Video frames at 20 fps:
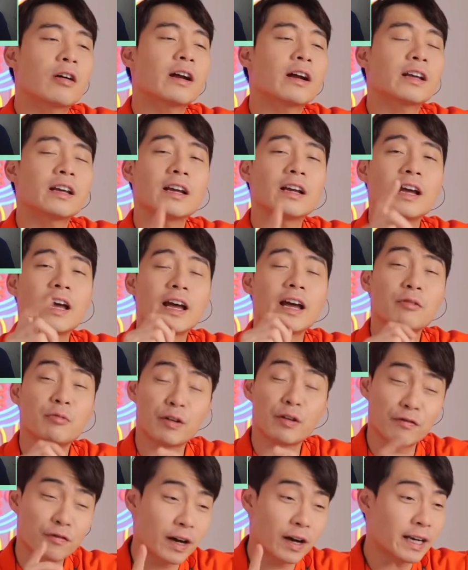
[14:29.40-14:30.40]
Cracking egg
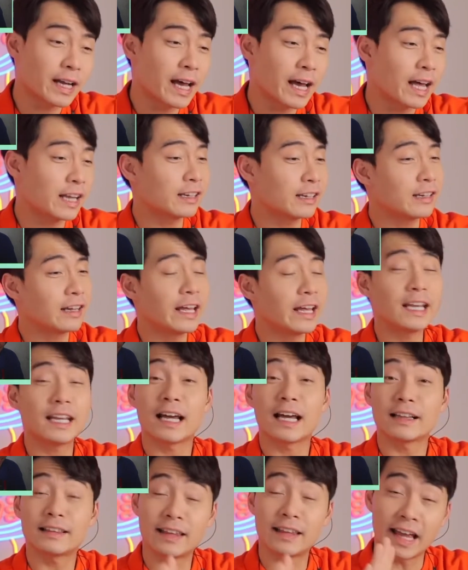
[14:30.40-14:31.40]
with one hand, it
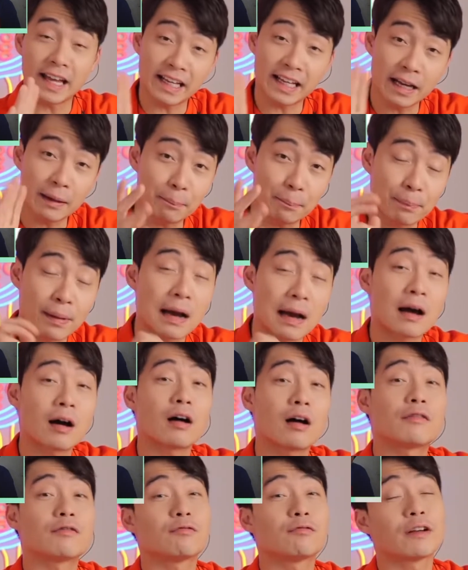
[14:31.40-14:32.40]
like taking bra
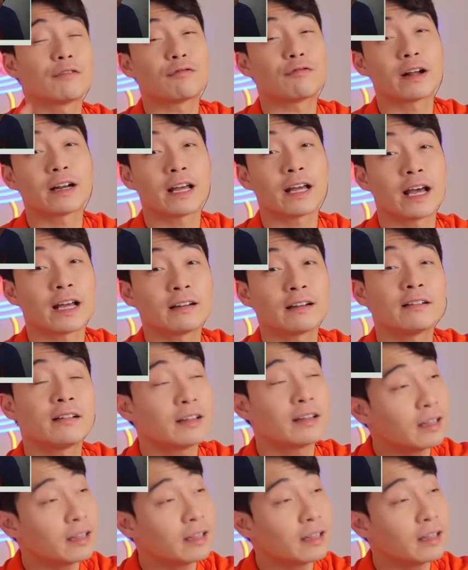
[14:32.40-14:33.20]
off with one hand.